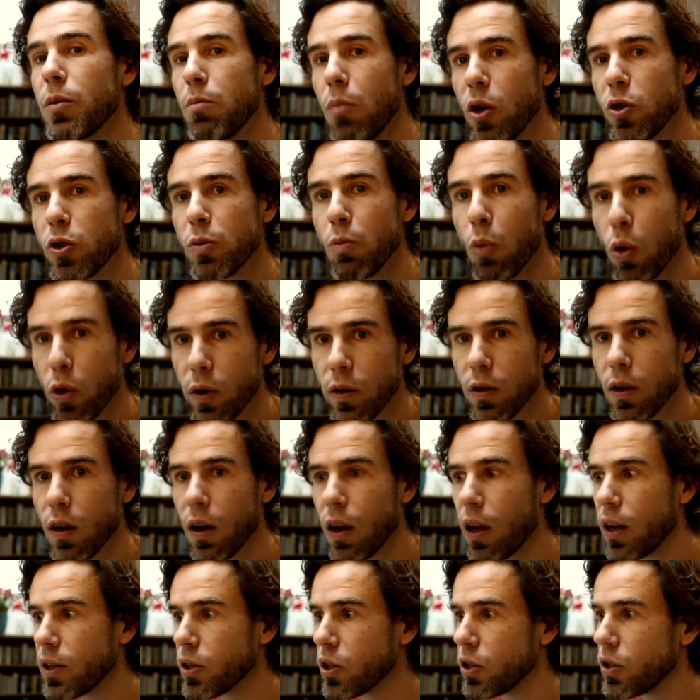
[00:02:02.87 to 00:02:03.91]
most modern
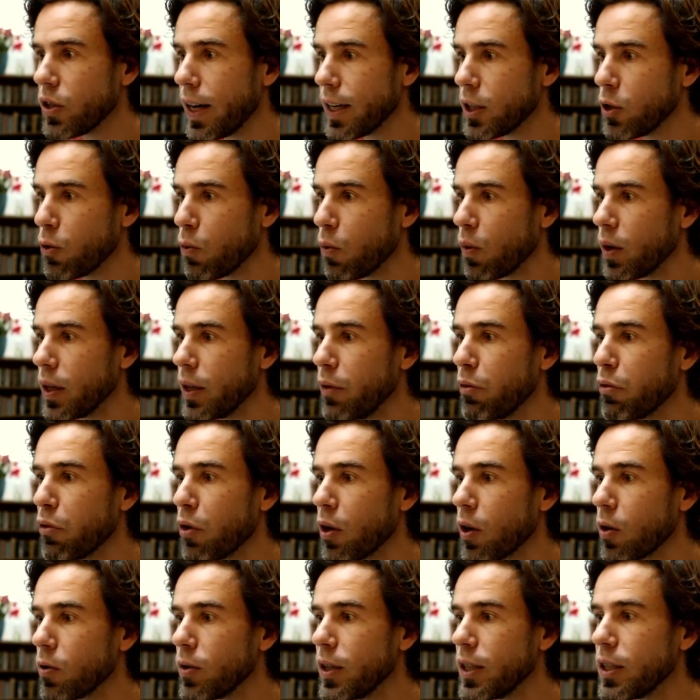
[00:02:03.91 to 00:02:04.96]
classes actually
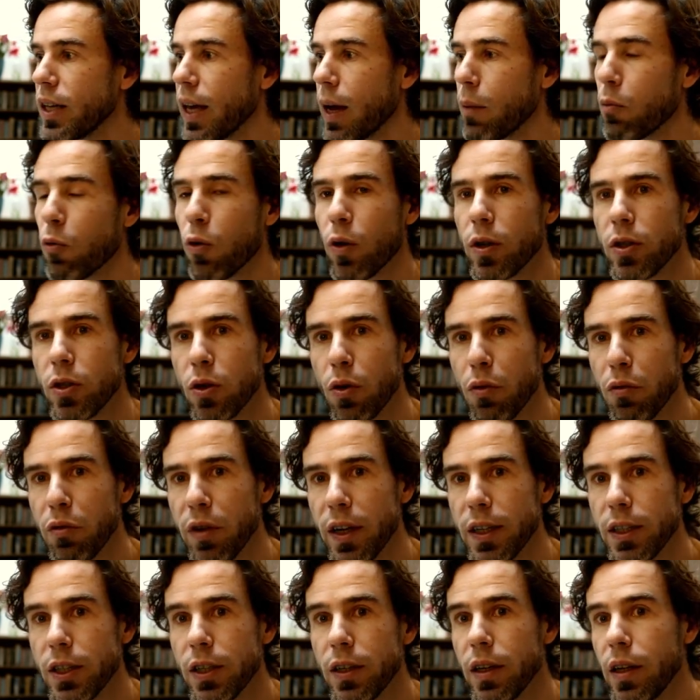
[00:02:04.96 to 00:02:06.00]
follow this capwords
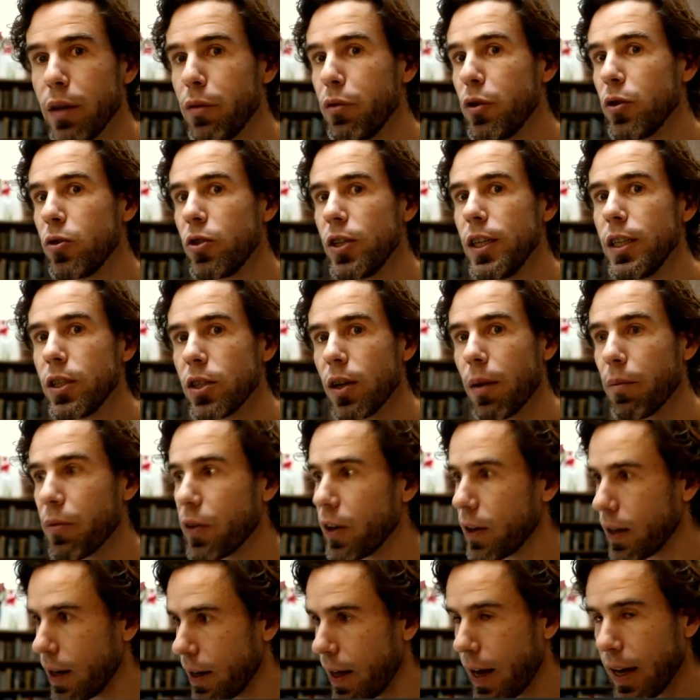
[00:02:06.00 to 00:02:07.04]
convention, and if you see
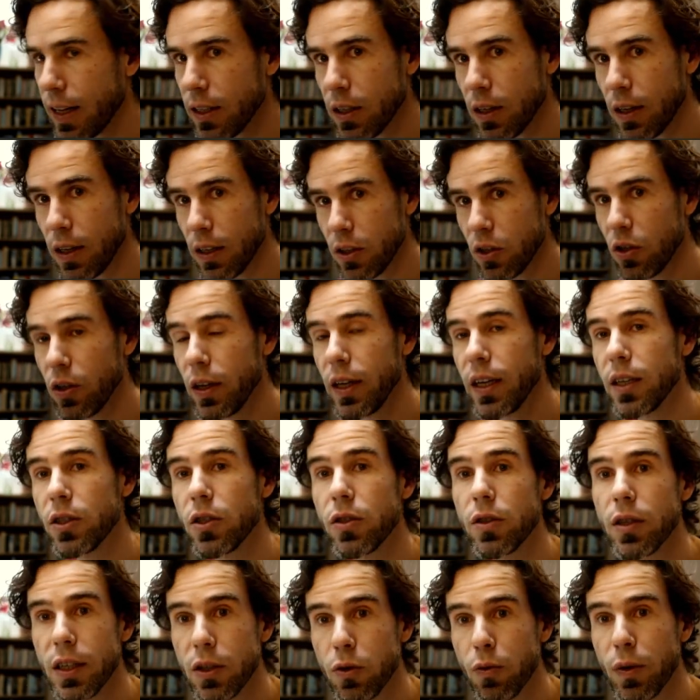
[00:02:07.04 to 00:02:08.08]
something that
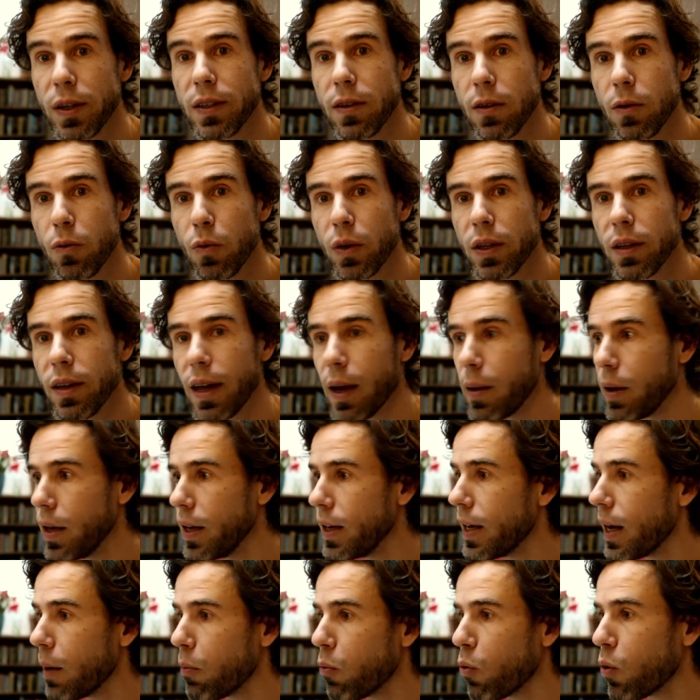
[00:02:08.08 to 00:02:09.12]
is written in
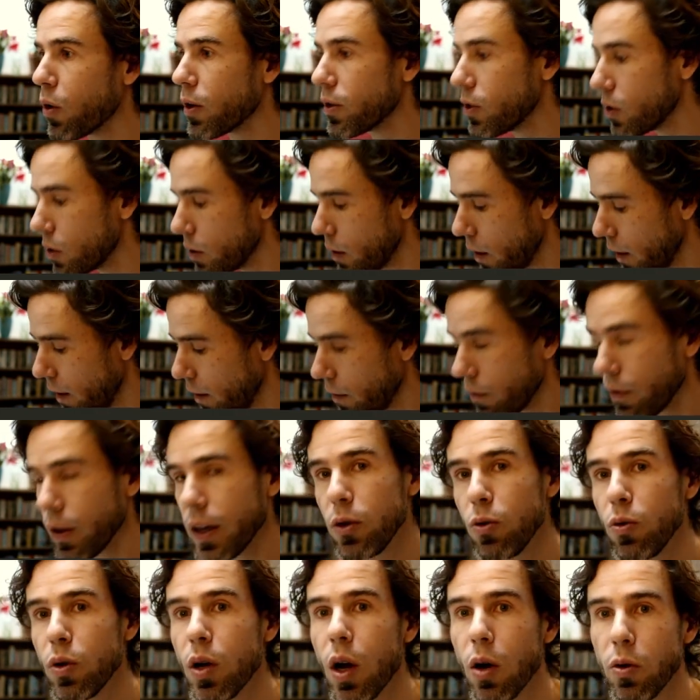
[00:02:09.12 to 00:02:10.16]
capwords, then
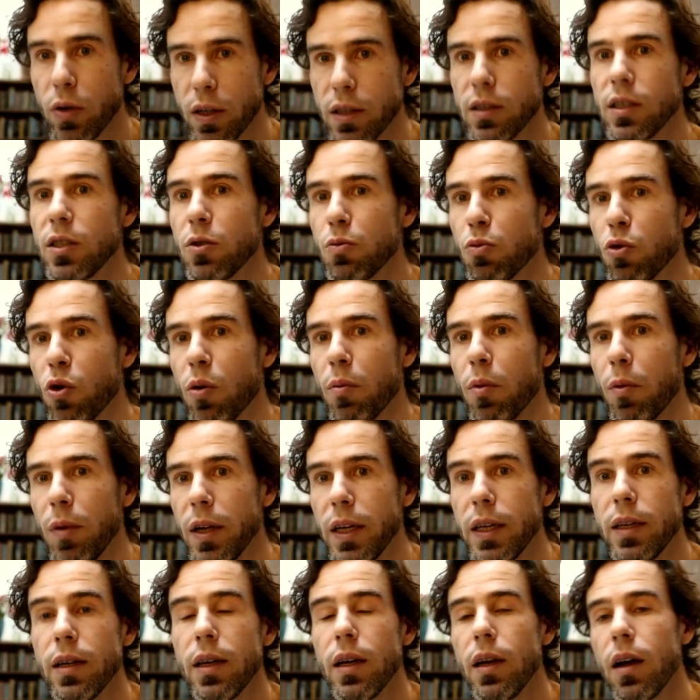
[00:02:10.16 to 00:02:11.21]
you know that it's
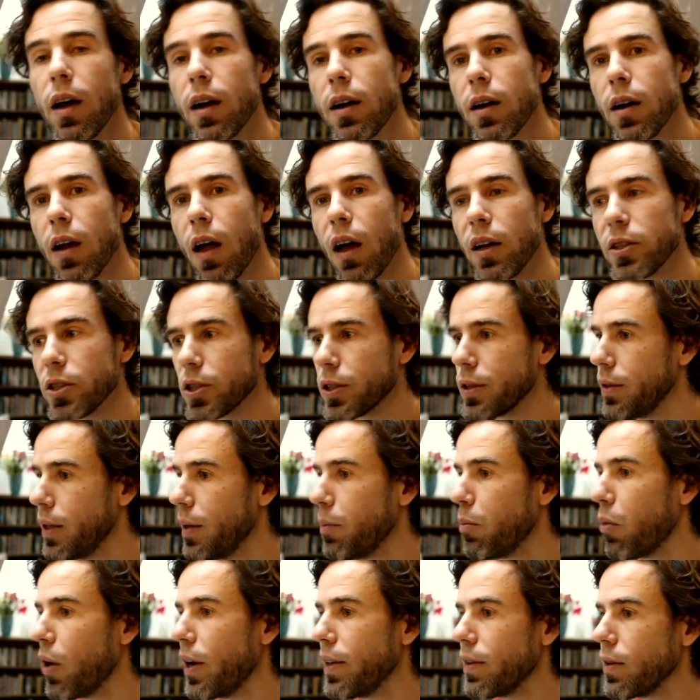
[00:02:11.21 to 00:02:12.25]
probably a class
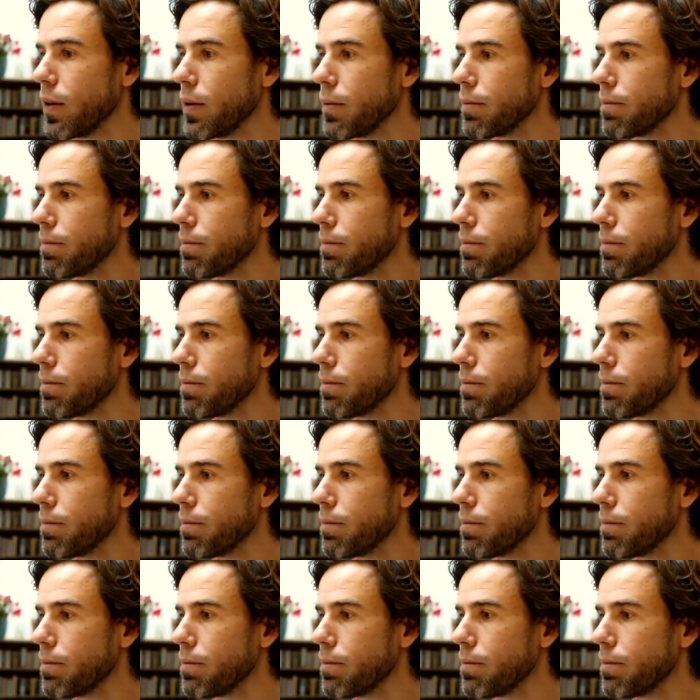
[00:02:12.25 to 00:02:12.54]
in Python.